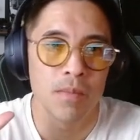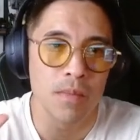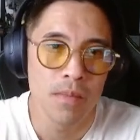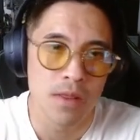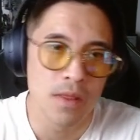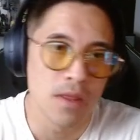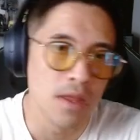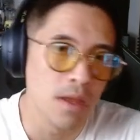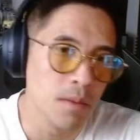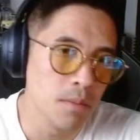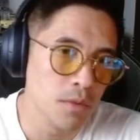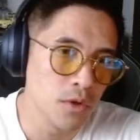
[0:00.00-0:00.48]

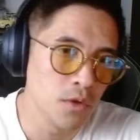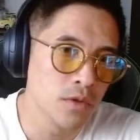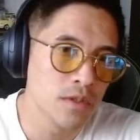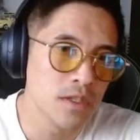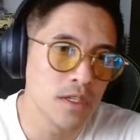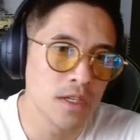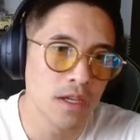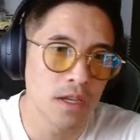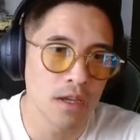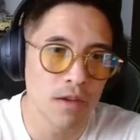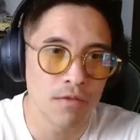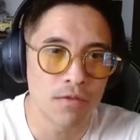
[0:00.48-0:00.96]
them
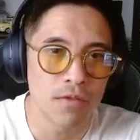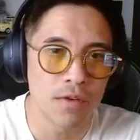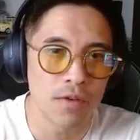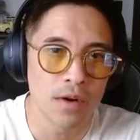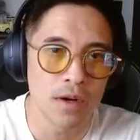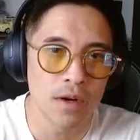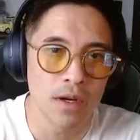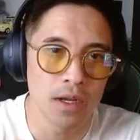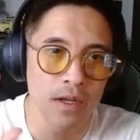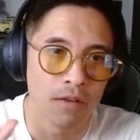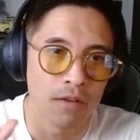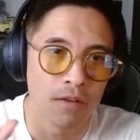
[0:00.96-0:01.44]
using it for
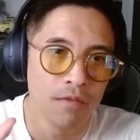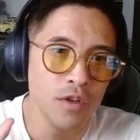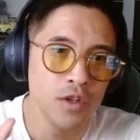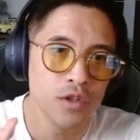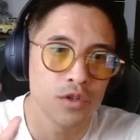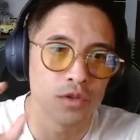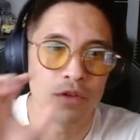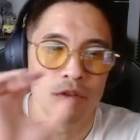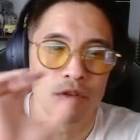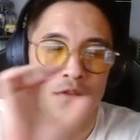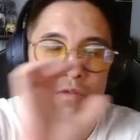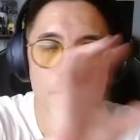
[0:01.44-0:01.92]
like a
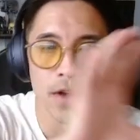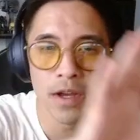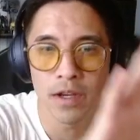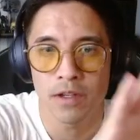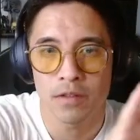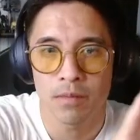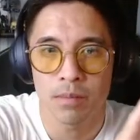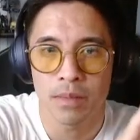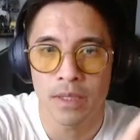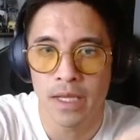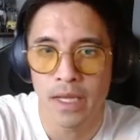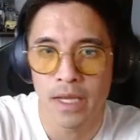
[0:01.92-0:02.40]
visual effects
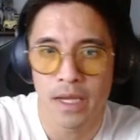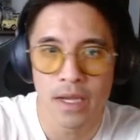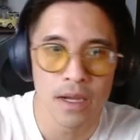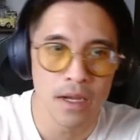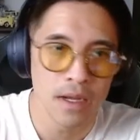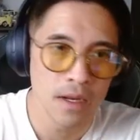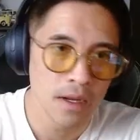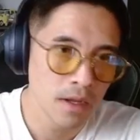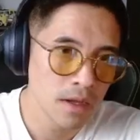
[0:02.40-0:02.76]
play